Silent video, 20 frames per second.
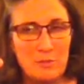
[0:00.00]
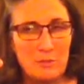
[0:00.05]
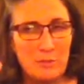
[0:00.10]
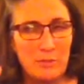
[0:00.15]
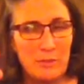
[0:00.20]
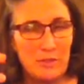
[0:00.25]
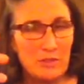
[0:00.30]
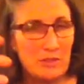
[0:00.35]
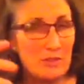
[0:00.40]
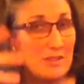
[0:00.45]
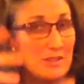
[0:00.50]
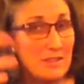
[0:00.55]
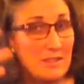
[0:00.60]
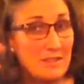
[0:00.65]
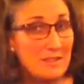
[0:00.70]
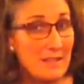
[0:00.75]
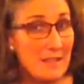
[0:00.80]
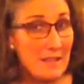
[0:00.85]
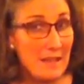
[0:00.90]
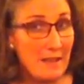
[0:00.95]
where it just
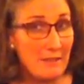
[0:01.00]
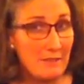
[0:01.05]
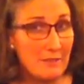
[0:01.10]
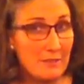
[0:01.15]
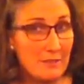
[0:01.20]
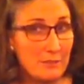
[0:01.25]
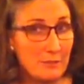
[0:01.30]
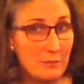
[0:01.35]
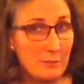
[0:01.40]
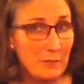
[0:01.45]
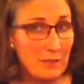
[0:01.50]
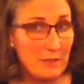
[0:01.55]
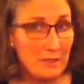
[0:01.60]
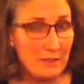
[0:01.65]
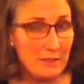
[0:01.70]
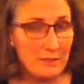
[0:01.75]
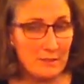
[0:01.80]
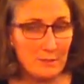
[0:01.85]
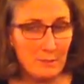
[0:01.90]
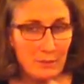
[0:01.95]
says they have different
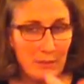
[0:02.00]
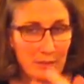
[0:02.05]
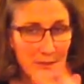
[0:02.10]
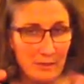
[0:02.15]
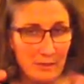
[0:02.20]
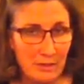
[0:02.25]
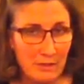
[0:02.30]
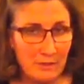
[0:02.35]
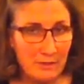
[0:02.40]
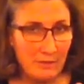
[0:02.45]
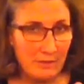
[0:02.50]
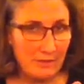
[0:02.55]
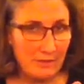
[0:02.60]
meanings depending on the